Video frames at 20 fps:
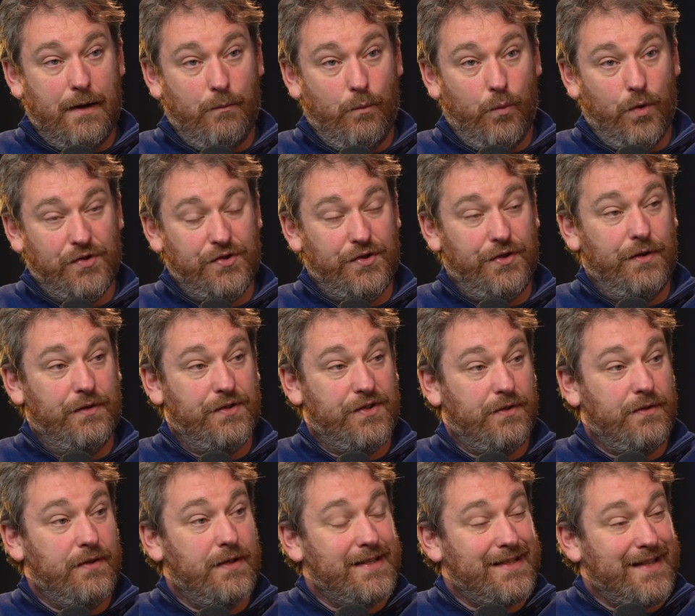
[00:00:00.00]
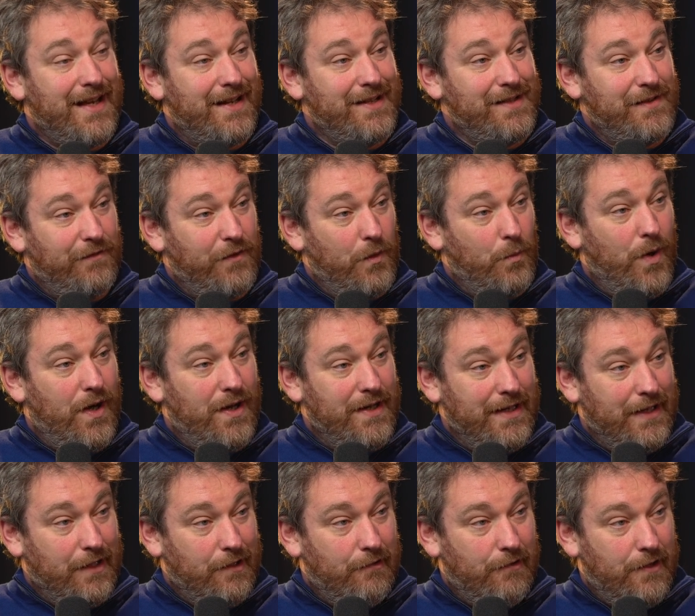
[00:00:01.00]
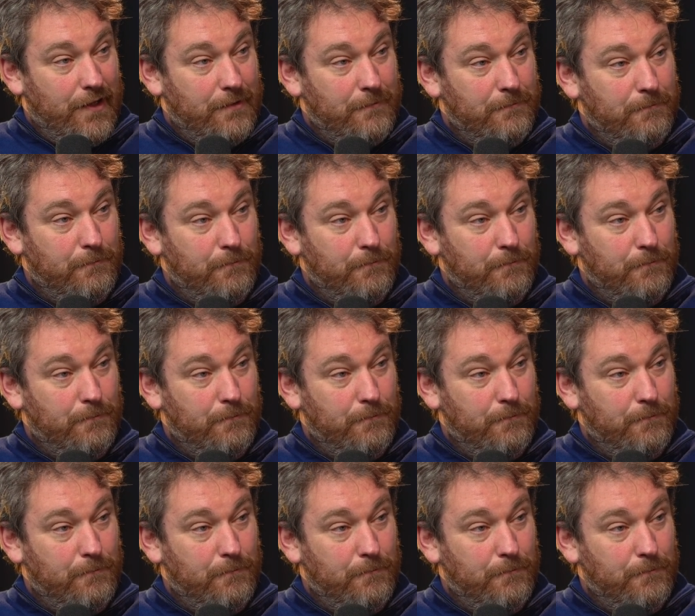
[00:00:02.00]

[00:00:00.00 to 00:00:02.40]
was the size of the winding crown,